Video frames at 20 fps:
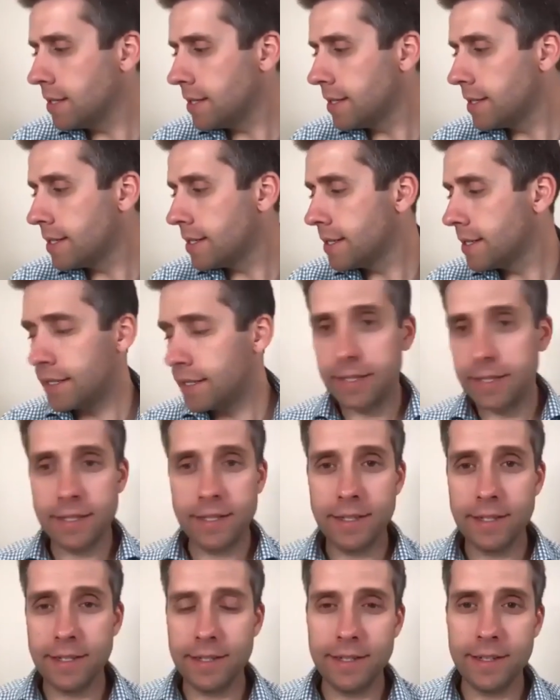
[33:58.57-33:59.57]

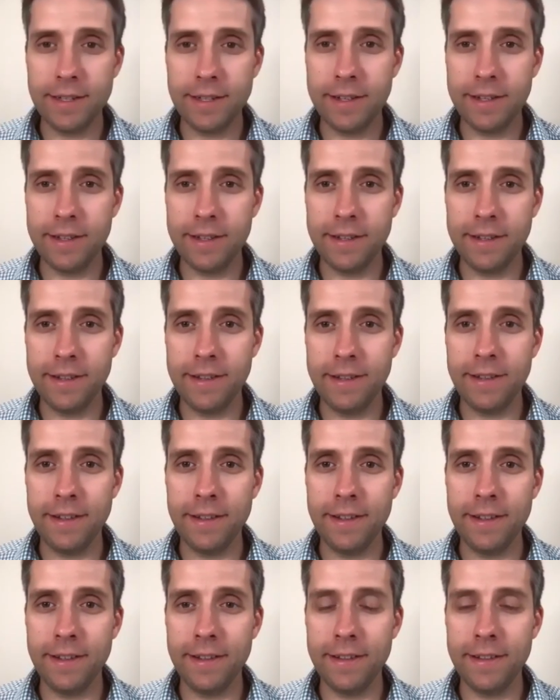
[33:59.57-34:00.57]

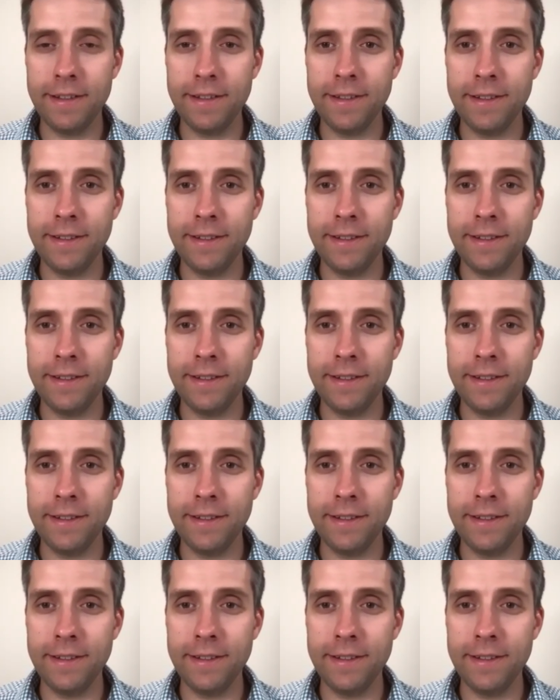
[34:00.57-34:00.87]
No one is speaking in this clip.